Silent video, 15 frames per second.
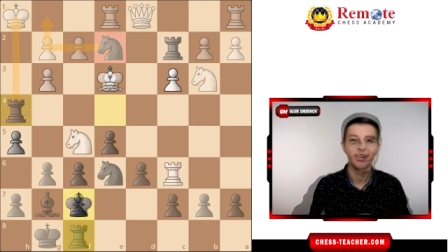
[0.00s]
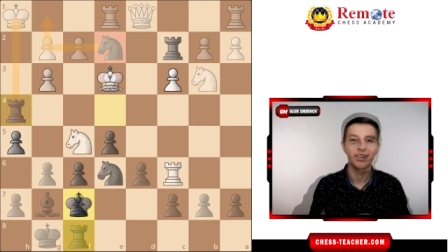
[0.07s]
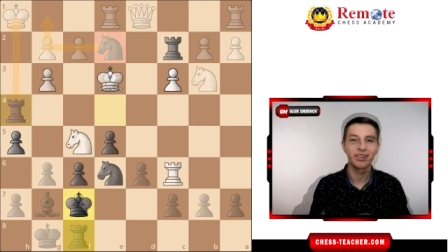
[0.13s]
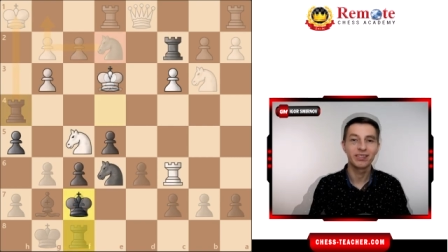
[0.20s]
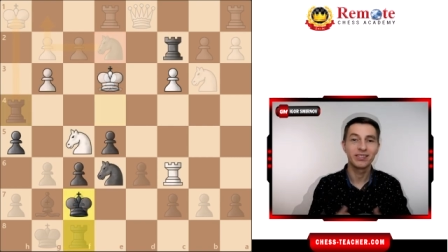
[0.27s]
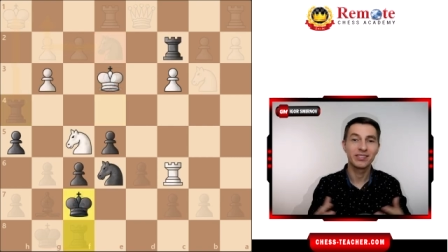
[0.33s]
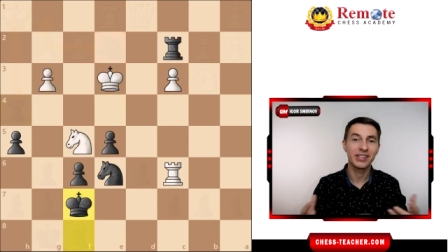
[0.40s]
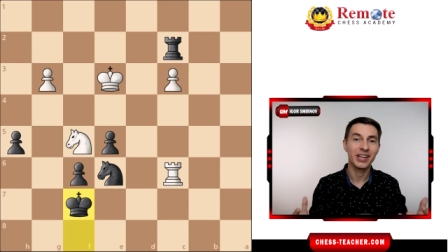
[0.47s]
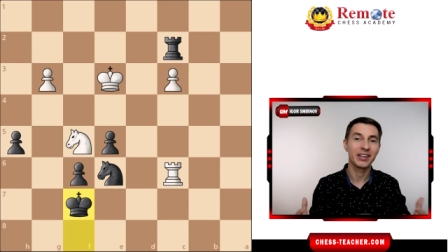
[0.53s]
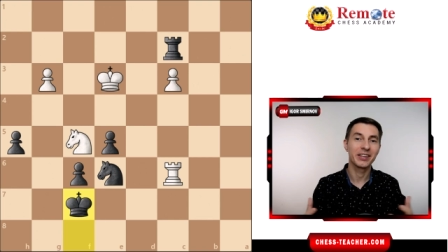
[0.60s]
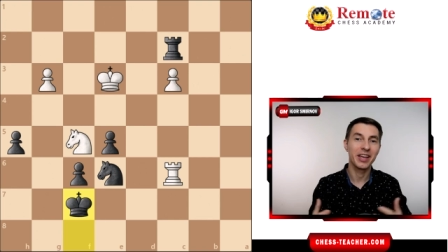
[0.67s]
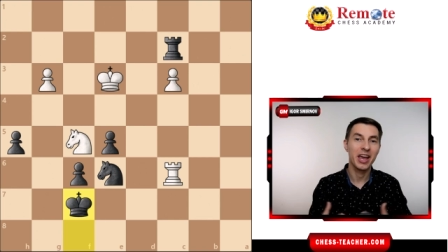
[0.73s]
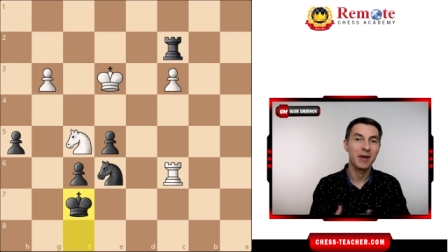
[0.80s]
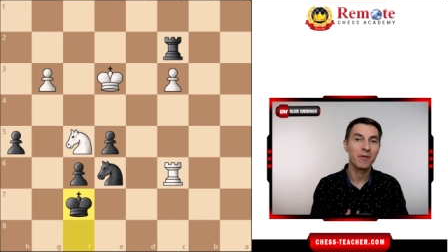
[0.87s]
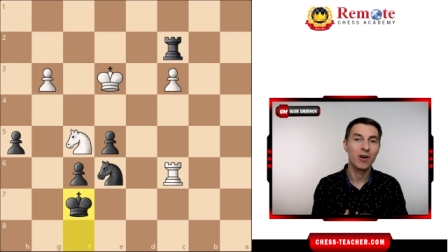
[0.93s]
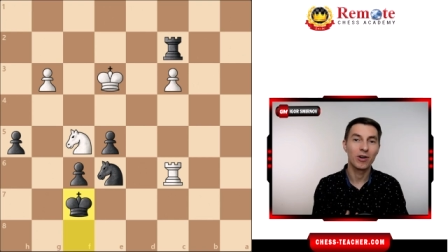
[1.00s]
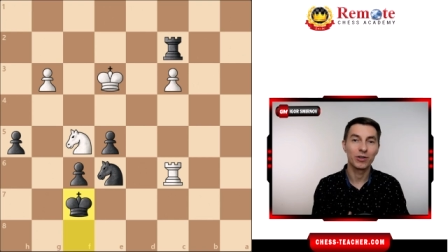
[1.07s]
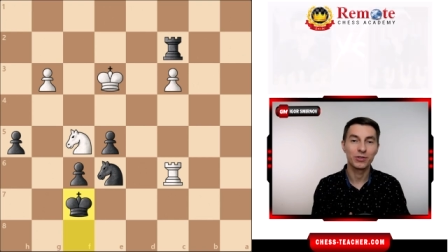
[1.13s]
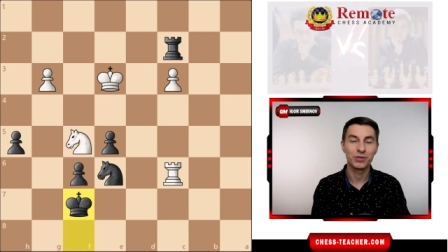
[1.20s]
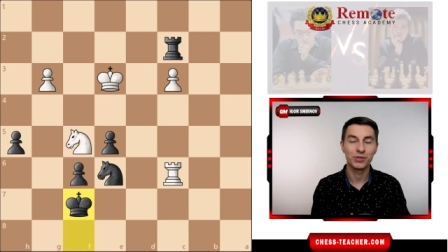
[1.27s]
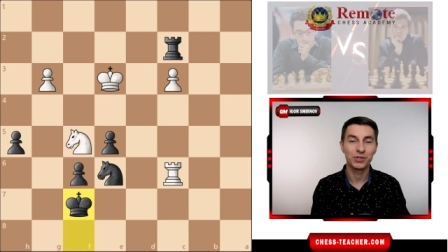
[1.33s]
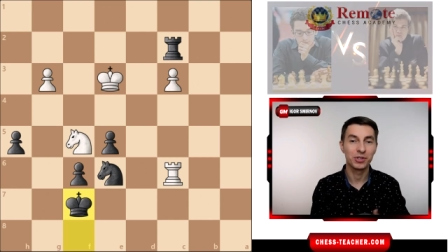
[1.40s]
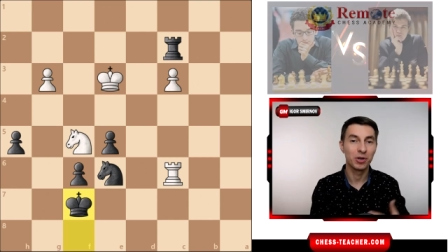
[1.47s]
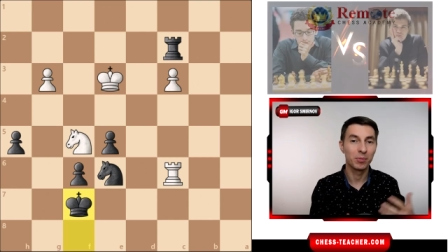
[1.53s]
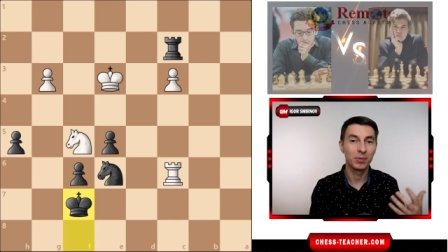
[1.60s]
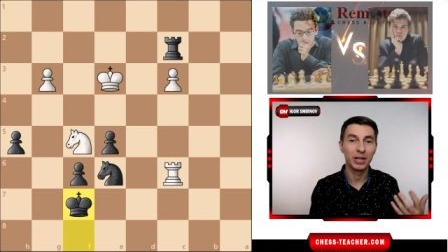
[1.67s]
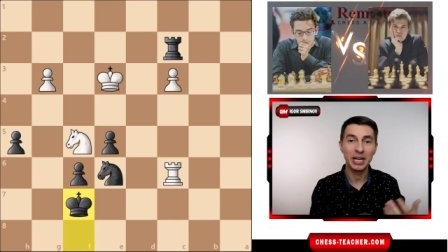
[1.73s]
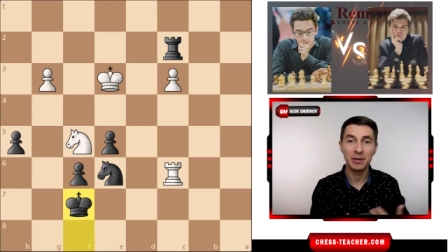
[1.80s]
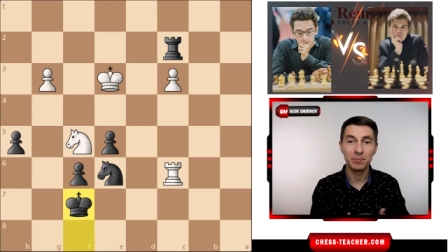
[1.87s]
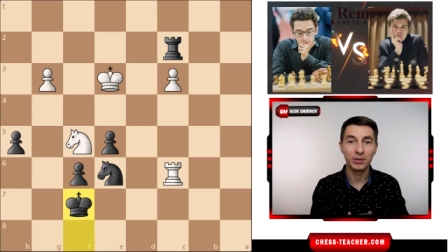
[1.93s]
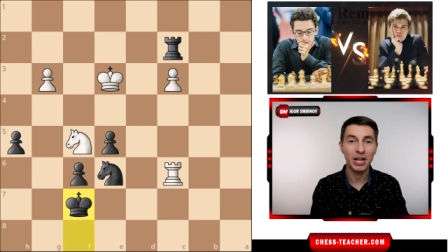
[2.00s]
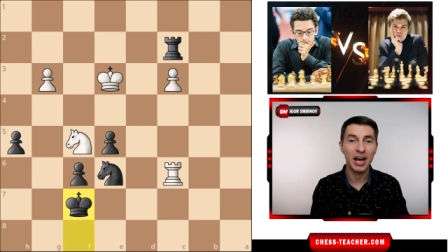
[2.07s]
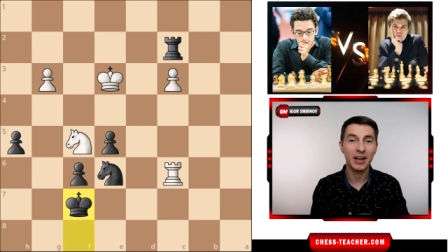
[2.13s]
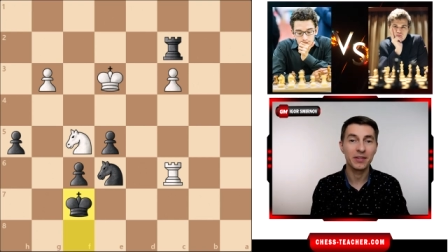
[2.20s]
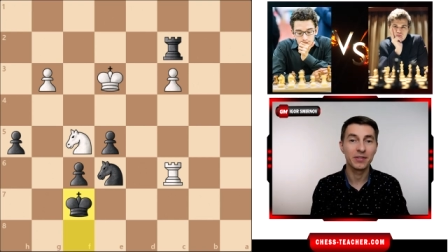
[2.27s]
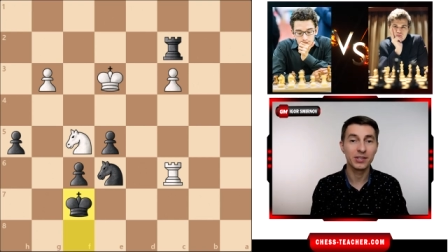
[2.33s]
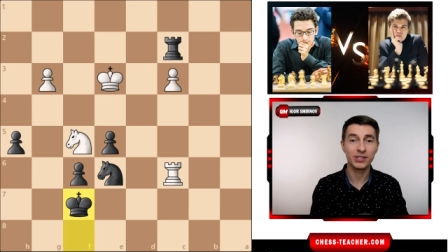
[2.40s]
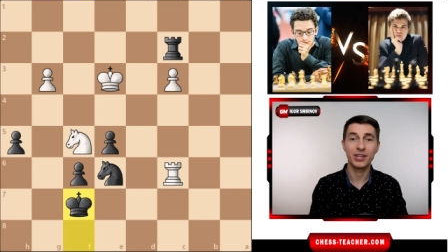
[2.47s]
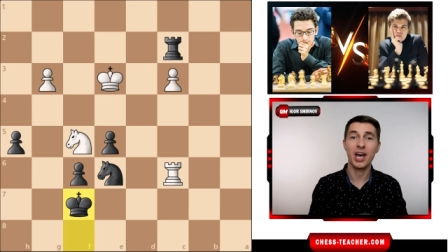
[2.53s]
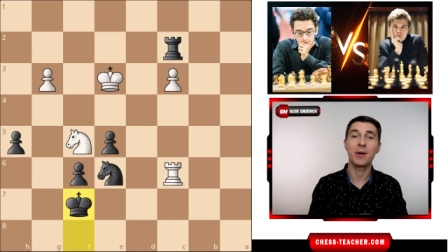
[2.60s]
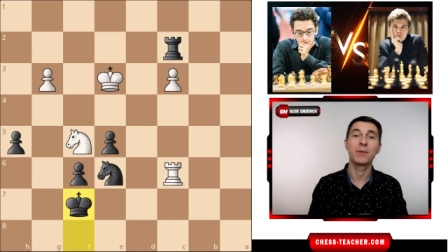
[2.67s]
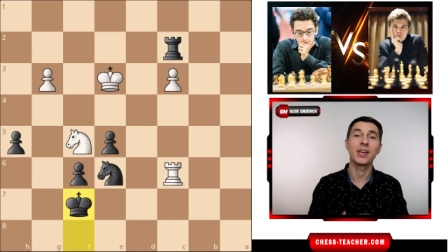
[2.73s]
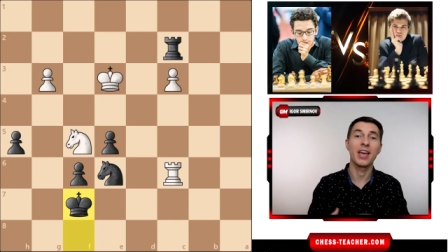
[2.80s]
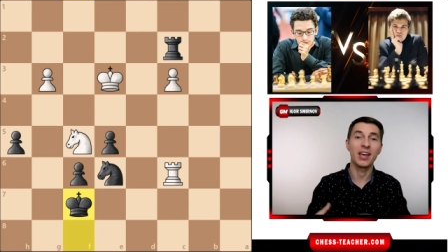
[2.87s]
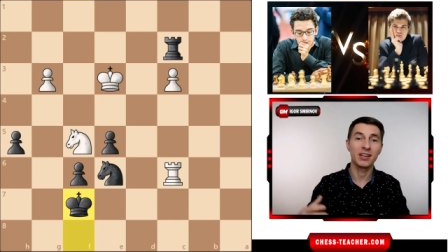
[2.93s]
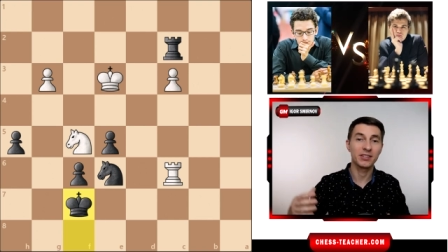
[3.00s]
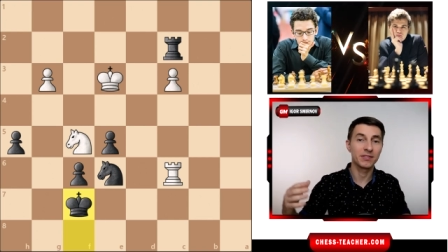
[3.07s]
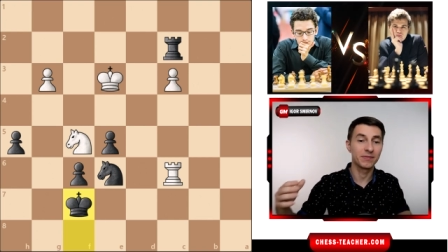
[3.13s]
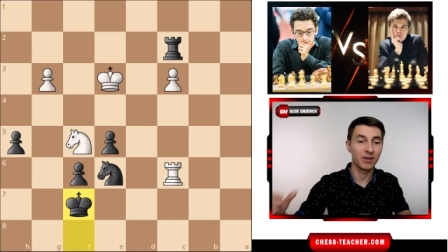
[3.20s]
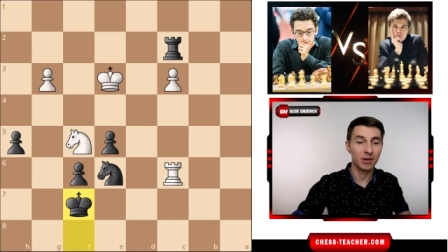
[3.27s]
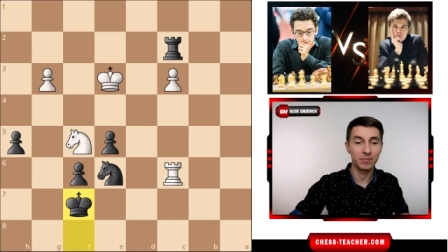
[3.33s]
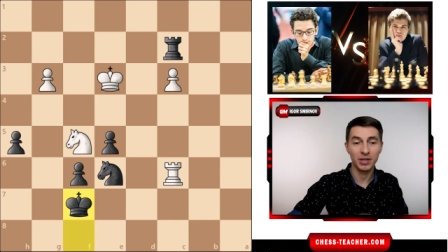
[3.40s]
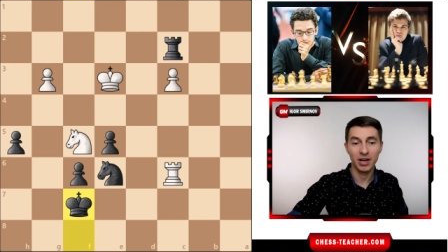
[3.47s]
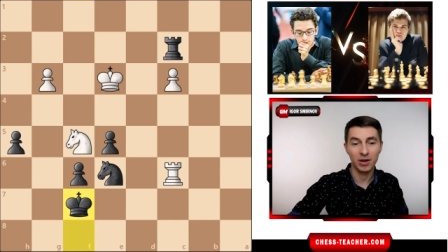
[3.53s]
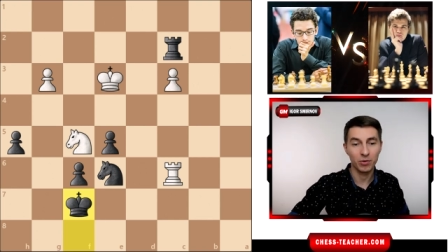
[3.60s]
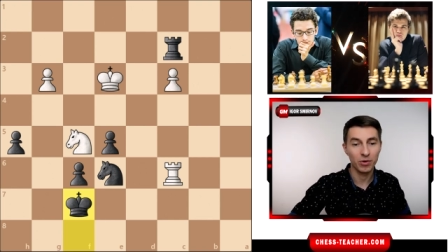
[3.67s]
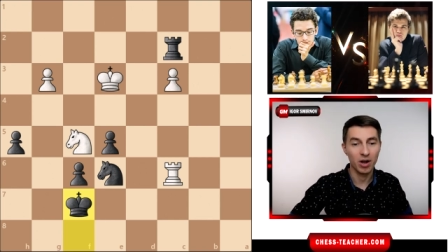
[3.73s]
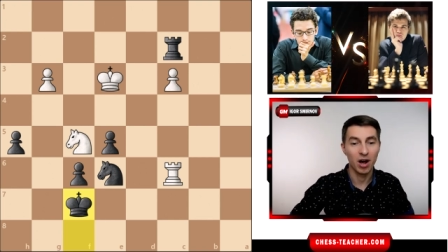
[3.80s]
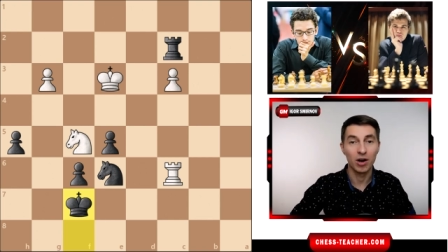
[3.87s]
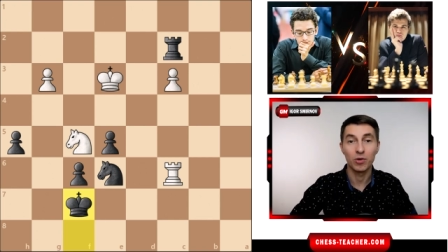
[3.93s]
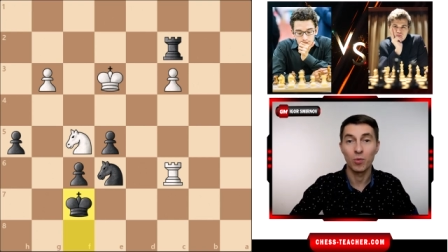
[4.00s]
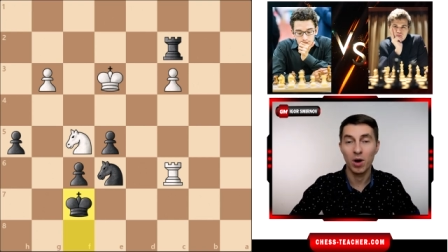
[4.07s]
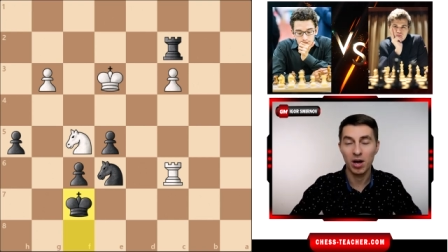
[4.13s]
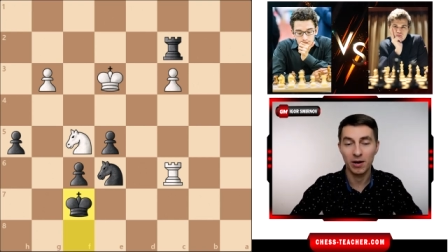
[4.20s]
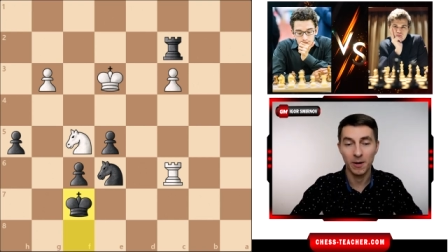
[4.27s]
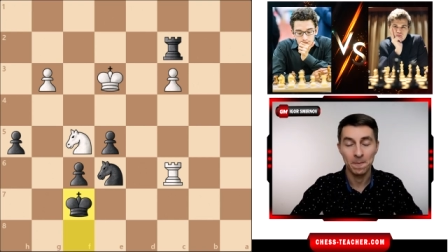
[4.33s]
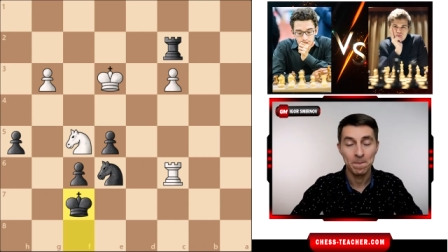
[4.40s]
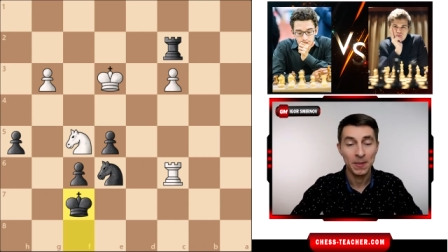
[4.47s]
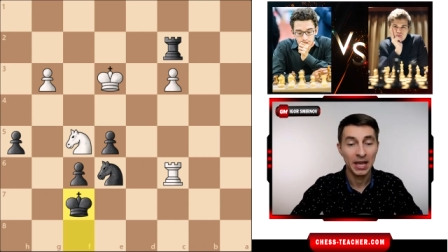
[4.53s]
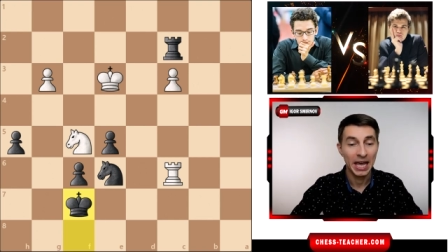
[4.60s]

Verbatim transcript: In the second game, Carlsen is still playing black, this time against Fabiano Caruana.